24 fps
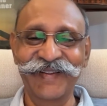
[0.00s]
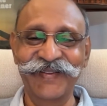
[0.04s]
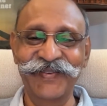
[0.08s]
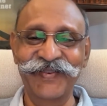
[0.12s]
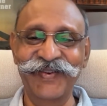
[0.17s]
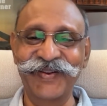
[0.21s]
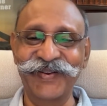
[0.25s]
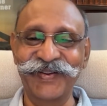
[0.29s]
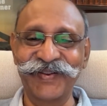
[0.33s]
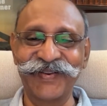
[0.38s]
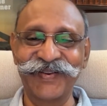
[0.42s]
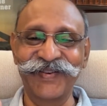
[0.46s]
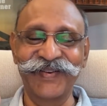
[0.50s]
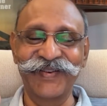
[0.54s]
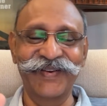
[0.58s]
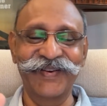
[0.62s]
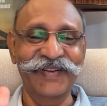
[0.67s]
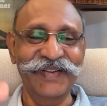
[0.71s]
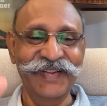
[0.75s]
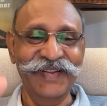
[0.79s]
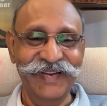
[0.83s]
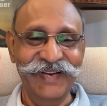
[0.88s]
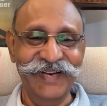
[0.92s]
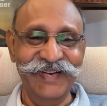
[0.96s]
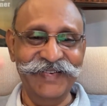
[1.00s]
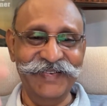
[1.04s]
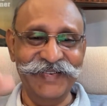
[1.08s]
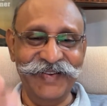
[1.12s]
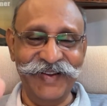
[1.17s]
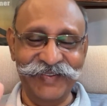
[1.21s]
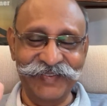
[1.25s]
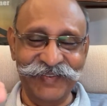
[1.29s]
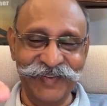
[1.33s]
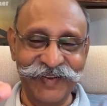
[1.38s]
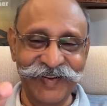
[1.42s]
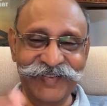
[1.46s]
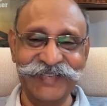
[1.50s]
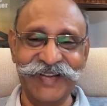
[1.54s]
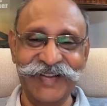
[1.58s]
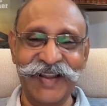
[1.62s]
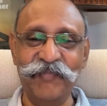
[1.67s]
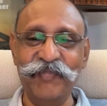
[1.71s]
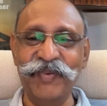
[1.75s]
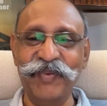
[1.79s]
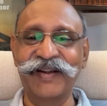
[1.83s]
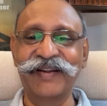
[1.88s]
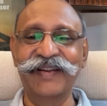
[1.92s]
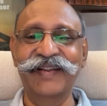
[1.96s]
We don't know. Nothing has
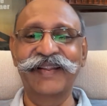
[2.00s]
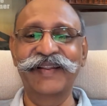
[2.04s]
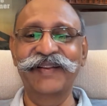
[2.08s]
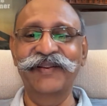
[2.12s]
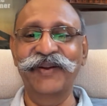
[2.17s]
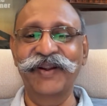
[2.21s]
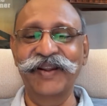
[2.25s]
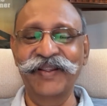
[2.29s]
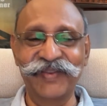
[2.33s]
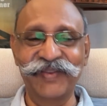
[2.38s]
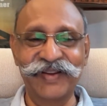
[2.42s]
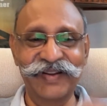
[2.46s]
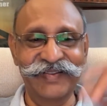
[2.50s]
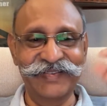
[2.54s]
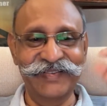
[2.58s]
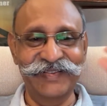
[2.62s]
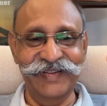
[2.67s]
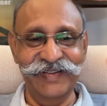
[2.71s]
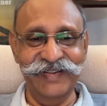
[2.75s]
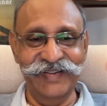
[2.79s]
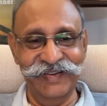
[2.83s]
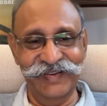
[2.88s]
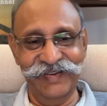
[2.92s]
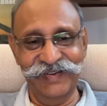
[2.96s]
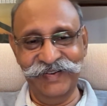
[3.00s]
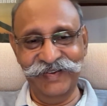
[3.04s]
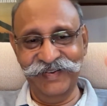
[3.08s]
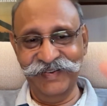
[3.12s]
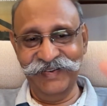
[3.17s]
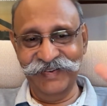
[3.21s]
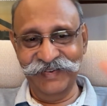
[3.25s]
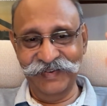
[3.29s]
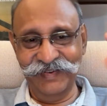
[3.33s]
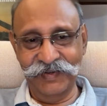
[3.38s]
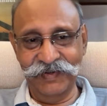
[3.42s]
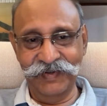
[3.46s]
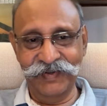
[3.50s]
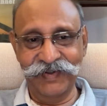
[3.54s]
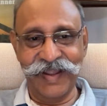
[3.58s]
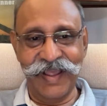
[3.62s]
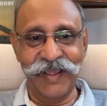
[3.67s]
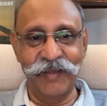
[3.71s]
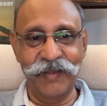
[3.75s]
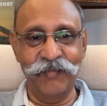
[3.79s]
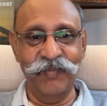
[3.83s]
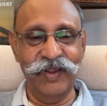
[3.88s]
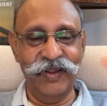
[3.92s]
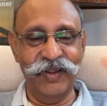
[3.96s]
happened. There's not even a single
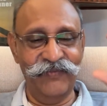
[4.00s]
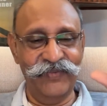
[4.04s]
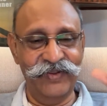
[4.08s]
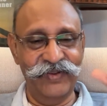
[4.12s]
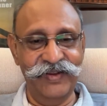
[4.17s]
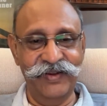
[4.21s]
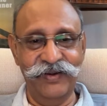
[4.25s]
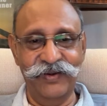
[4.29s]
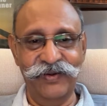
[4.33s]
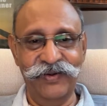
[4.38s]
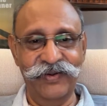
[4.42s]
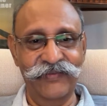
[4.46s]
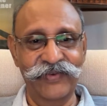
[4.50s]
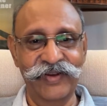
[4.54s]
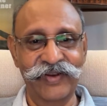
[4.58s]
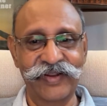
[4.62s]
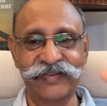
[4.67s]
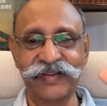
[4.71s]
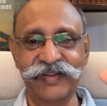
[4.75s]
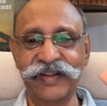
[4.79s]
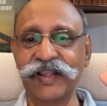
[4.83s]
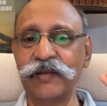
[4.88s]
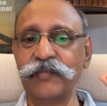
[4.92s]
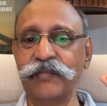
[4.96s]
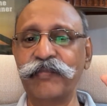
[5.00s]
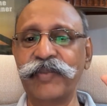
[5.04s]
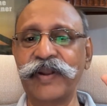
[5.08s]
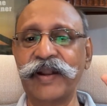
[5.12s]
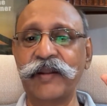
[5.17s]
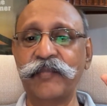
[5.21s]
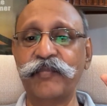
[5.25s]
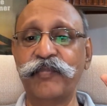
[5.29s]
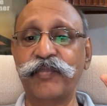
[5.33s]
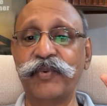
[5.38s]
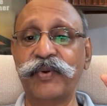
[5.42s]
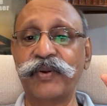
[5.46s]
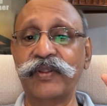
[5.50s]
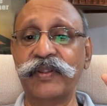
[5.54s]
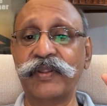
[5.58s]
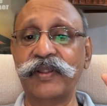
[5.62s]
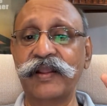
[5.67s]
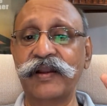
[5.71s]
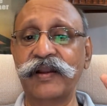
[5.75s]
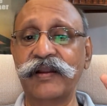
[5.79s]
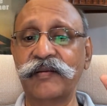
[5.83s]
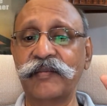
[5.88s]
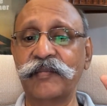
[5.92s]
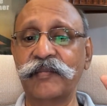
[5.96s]
dam, not even a single brick put there.